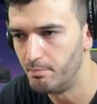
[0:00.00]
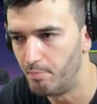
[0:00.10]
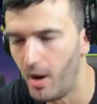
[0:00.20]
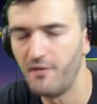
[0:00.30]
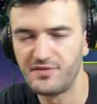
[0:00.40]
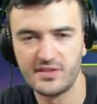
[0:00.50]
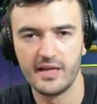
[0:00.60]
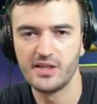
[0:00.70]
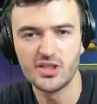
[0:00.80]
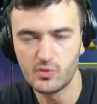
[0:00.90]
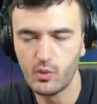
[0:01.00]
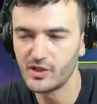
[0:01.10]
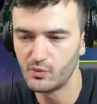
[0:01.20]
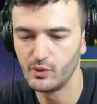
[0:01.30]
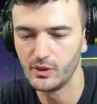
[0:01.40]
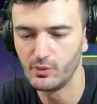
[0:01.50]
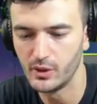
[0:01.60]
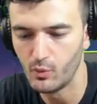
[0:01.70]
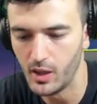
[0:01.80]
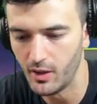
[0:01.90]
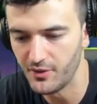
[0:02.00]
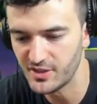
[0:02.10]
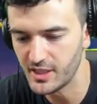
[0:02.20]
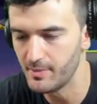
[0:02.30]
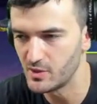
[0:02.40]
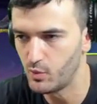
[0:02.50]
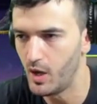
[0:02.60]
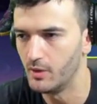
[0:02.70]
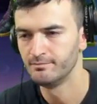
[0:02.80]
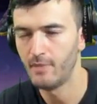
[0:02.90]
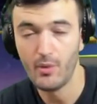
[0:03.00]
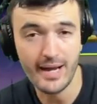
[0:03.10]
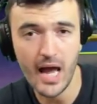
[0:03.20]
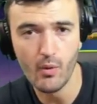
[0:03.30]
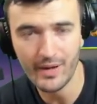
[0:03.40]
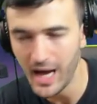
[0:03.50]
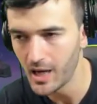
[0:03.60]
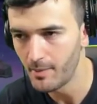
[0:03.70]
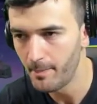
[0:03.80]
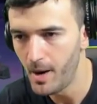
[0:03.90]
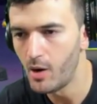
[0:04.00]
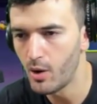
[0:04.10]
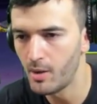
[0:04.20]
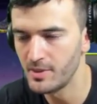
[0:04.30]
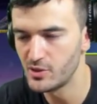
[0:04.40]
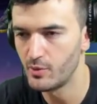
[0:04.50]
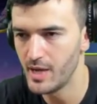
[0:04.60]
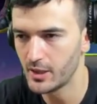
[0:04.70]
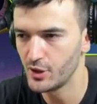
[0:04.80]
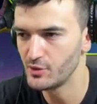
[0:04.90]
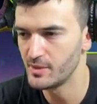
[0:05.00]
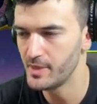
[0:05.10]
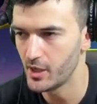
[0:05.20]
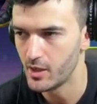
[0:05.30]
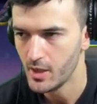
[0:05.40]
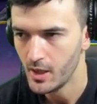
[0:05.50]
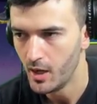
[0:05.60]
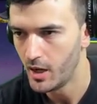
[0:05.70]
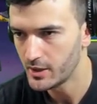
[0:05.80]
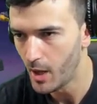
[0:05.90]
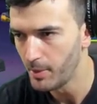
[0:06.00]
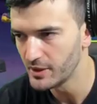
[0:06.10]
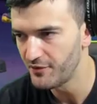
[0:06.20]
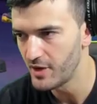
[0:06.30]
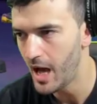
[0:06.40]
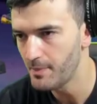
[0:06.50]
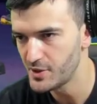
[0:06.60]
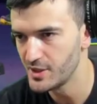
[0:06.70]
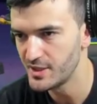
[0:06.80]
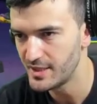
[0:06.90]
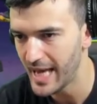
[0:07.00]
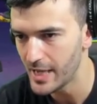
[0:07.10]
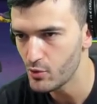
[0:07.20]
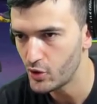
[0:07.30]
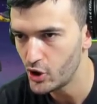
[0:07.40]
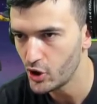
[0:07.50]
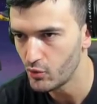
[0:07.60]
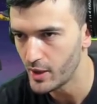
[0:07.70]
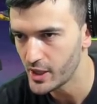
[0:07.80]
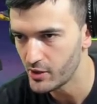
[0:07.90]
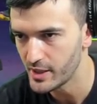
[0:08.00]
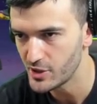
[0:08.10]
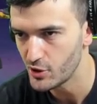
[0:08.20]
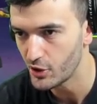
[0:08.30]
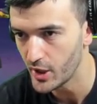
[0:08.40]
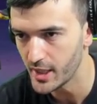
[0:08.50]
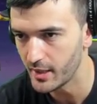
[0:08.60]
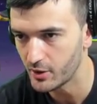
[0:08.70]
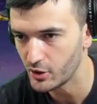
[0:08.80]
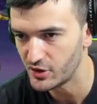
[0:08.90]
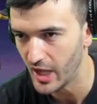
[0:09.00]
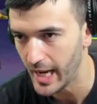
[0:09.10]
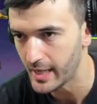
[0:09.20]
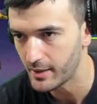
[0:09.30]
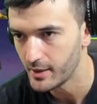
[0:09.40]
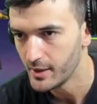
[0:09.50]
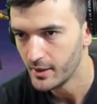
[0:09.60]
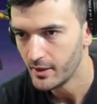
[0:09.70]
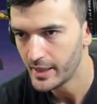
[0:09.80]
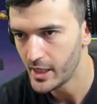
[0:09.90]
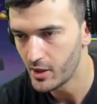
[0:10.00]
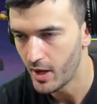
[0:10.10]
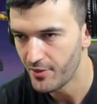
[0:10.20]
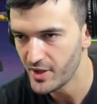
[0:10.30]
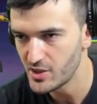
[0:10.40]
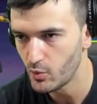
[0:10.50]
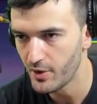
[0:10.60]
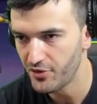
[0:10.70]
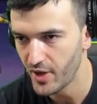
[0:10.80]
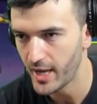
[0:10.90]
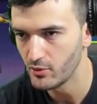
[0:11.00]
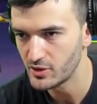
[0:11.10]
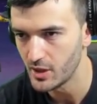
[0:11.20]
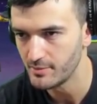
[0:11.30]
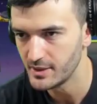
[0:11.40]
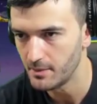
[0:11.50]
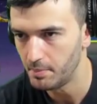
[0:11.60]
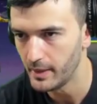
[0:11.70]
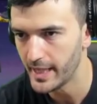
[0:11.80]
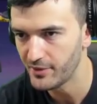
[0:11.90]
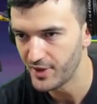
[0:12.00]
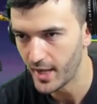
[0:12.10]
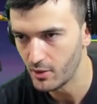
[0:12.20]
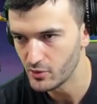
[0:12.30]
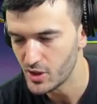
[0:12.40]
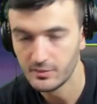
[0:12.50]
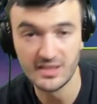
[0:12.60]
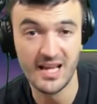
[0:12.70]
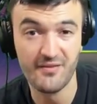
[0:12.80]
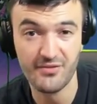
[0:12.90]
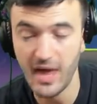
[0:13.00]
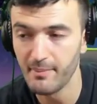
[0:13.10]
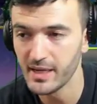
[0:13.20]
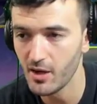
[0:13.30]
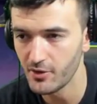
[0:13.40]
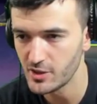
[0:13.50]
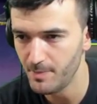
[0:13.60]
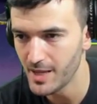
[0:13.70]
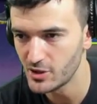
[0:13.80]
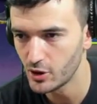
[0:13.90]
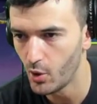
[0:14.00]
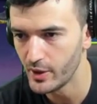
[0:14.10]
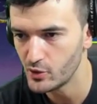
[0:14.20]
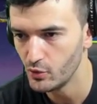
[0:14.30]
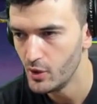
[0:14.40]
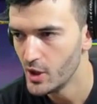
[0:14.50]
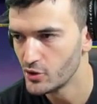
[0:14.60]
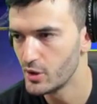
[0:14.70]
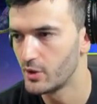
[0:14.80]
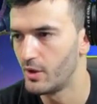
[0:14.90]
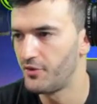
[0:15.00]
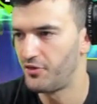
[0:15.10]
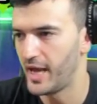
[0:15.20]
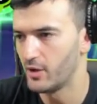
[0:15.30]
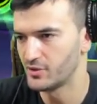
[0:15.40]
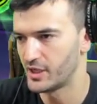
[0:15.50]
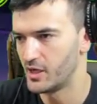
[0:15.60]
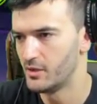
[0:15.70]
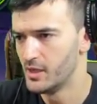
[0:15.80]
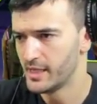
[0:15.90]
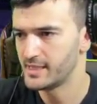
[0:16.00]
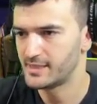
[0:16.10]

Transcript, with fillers: buffs, and he just works really, really well on this team as well. But right now we got him on Power Armor, so we're not going to use him here. A couple of different options that you could run here is you're going to need a good tank here, and this is where Thanos comes into play. Thanos doesn't have that many other spots to go into, so you can run Thanos here. He's